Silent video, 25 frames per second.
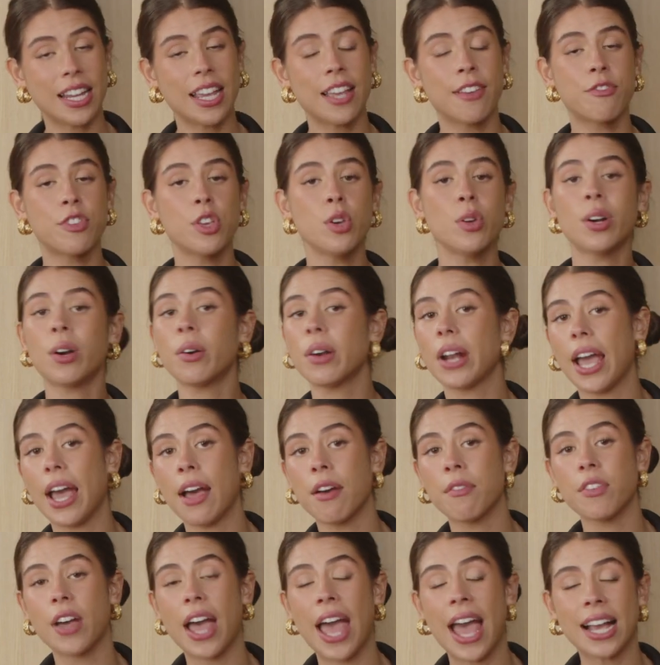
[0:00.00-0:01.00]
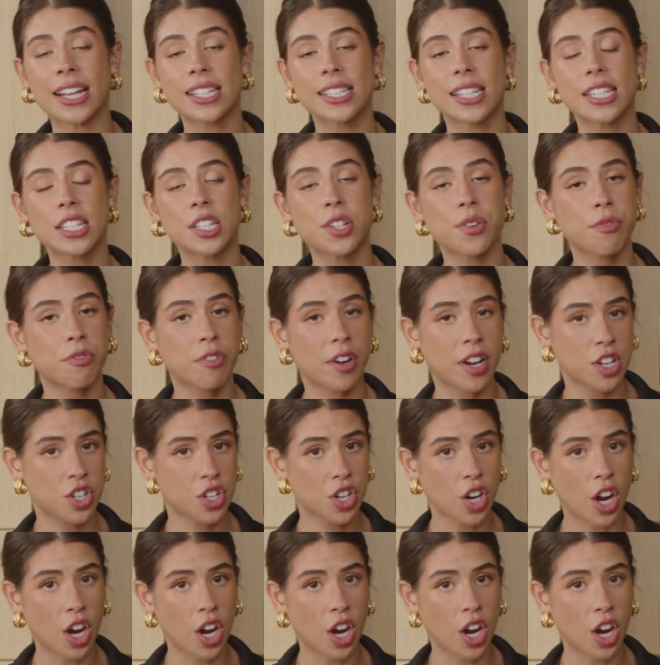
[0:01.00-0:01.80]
If you don't have access to fresh